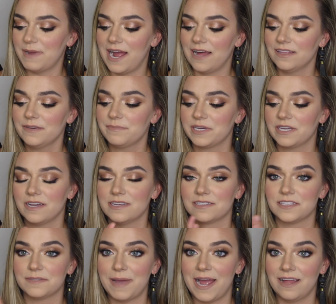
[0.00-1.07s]
palette because
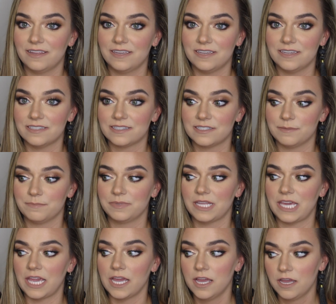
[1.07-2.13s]
this palette is
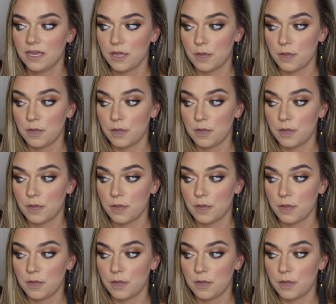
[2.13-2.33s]
simply